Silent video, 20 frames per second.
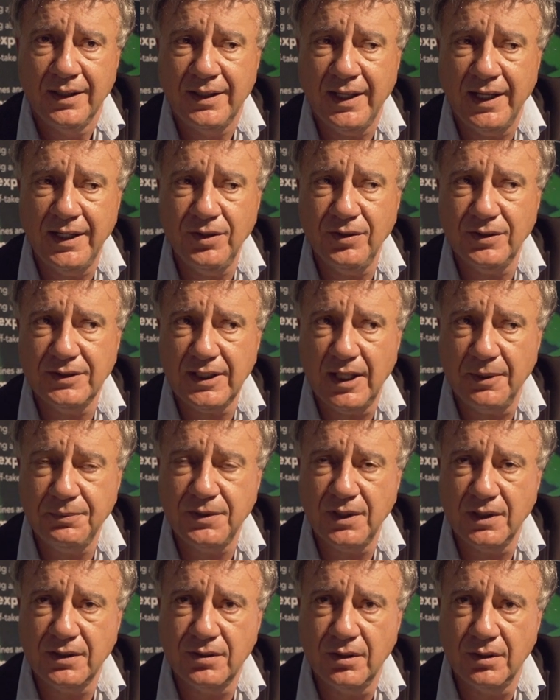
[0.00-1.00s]
Then you're
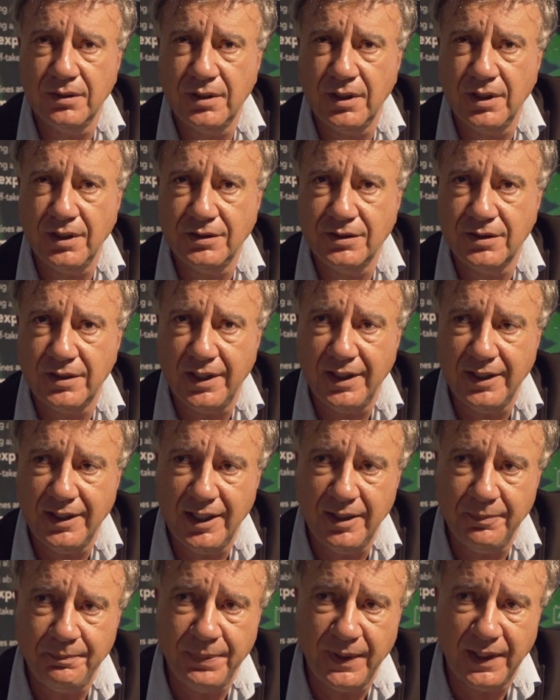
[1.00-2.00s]
subject to
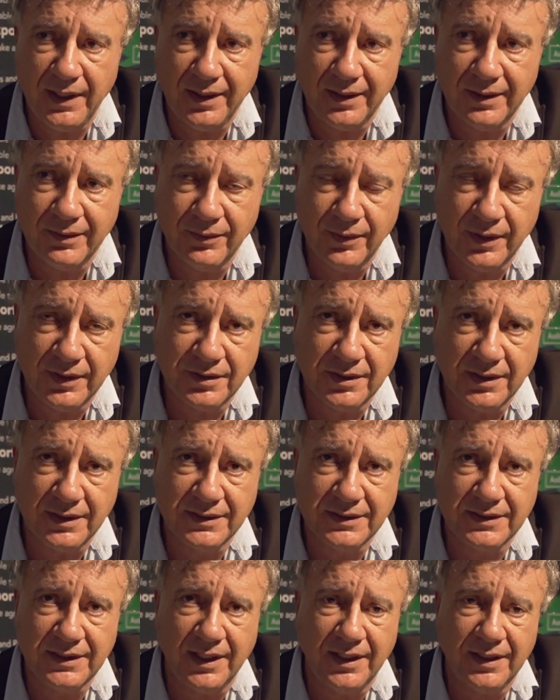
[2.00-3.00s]
GDP, which
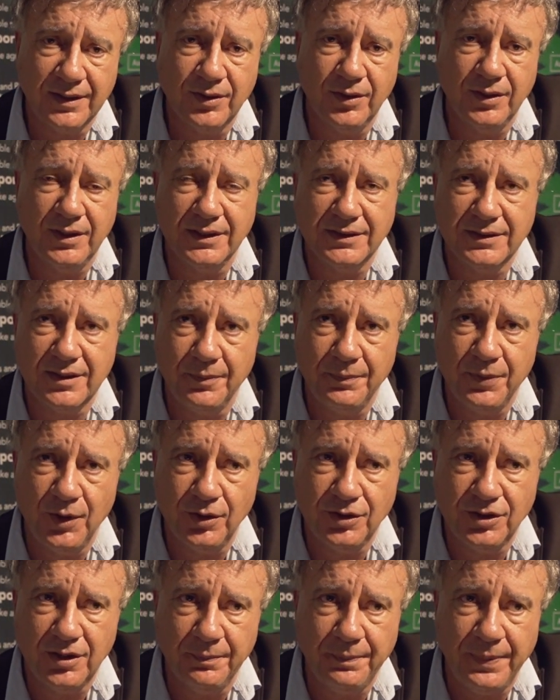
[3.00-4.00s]
is good
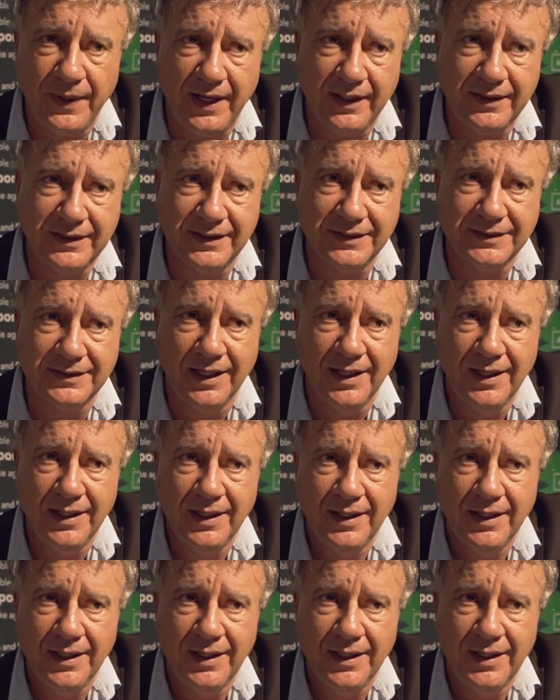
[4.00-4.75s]
distribution practice.